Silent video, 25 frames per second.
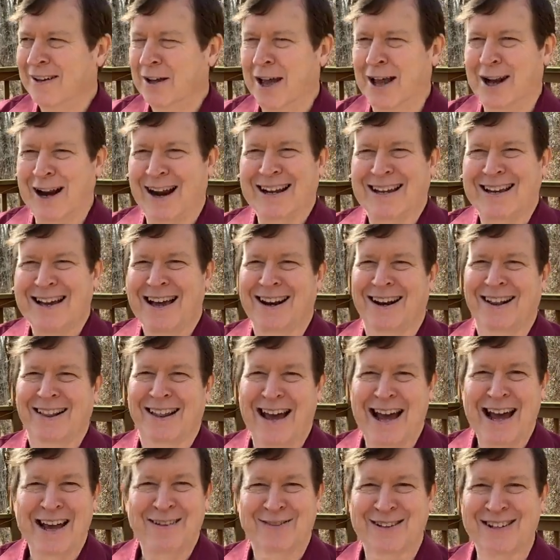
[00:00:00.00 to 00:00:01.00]
and I kind of
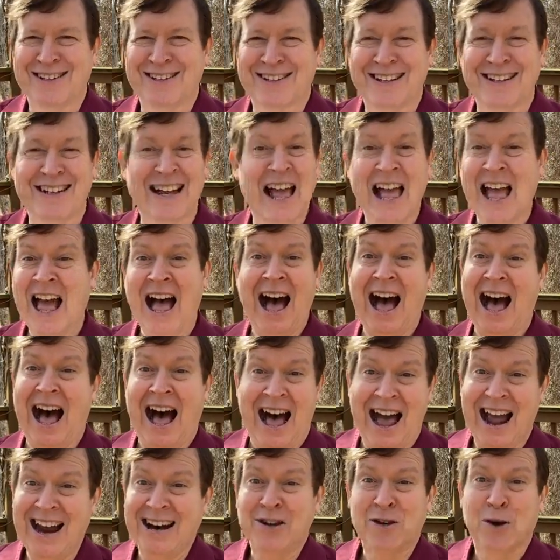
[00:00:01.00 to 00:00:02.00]
laughed and said,
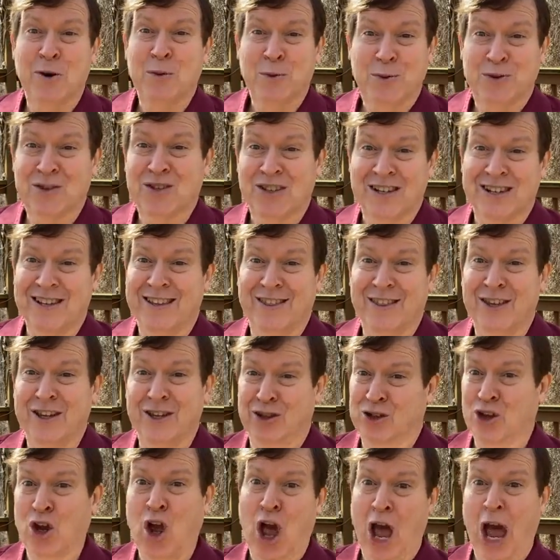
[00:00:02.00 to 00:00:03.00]
I don't see
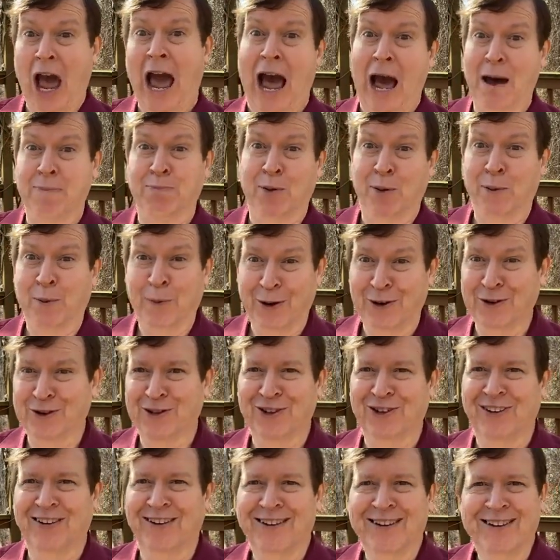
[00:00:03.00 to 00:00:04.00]
this
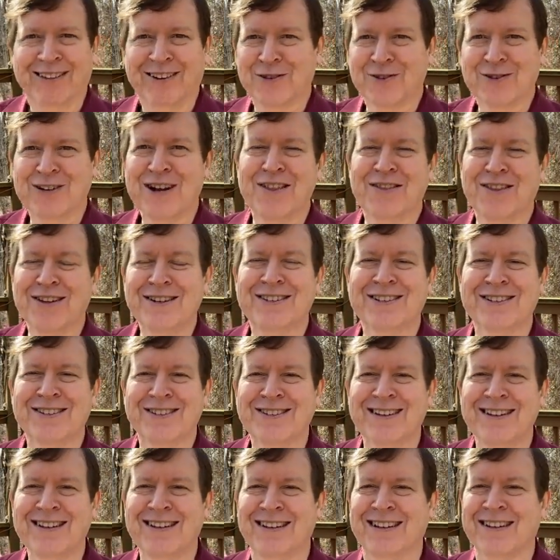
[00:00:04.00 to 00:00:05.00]
apparition. There's nothing to
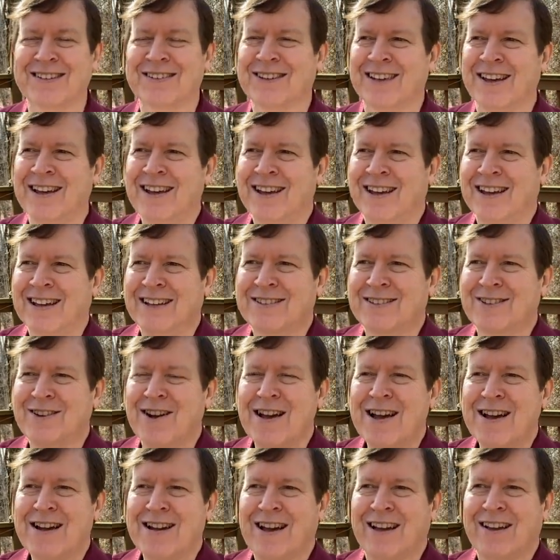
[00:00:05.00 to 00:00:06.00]
see. It's, it's
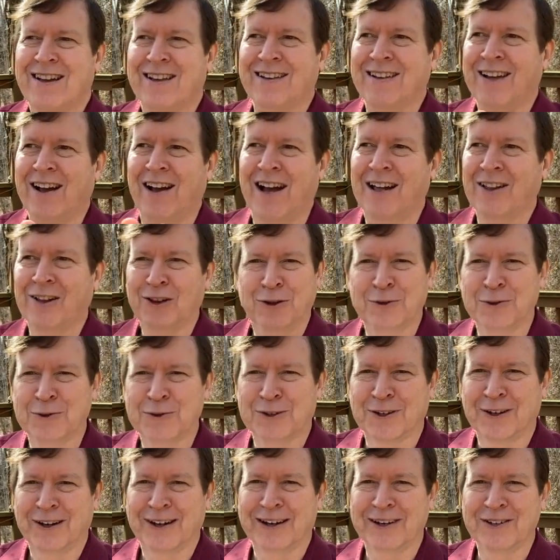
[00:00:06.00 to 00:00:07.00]
not a, a
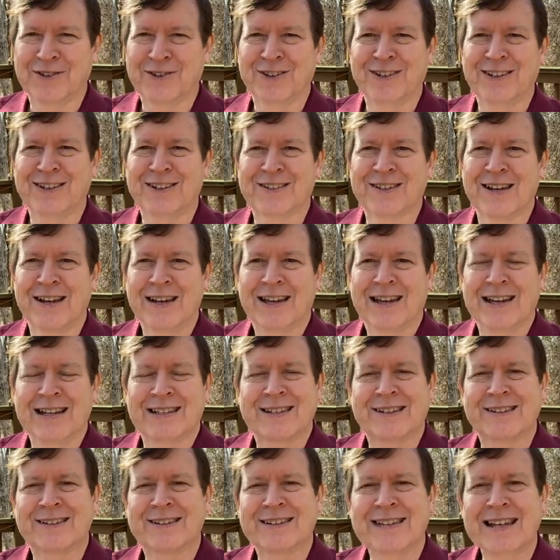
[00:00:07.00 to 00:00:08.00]
hallucination. It's,
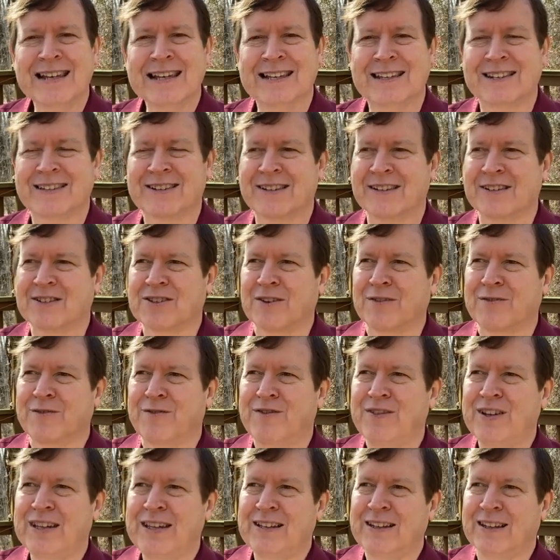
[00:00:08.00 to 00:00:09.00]
it's a sense. It's a
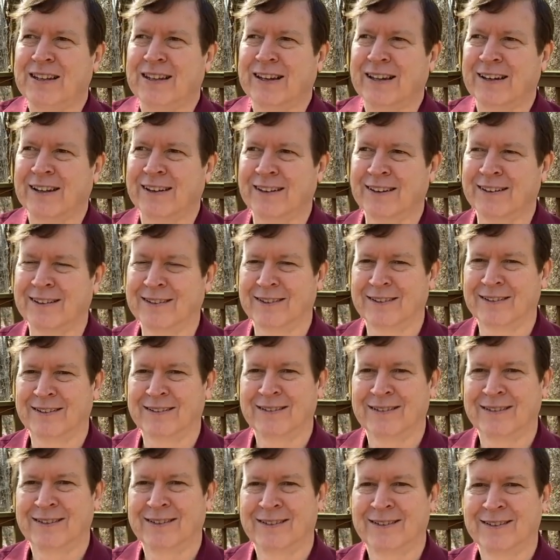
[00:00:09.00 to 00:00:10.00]
feeling,
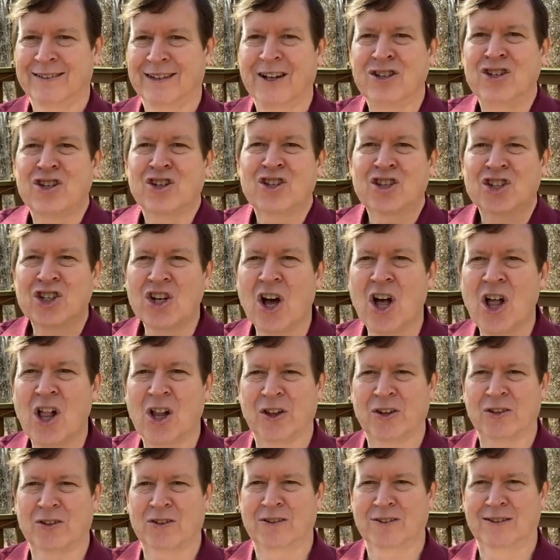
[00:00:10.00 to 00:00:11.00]
a
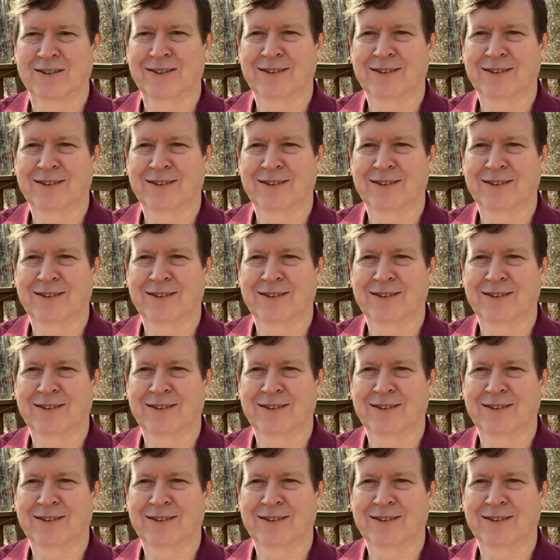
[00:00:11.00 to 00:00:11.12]
gestalt.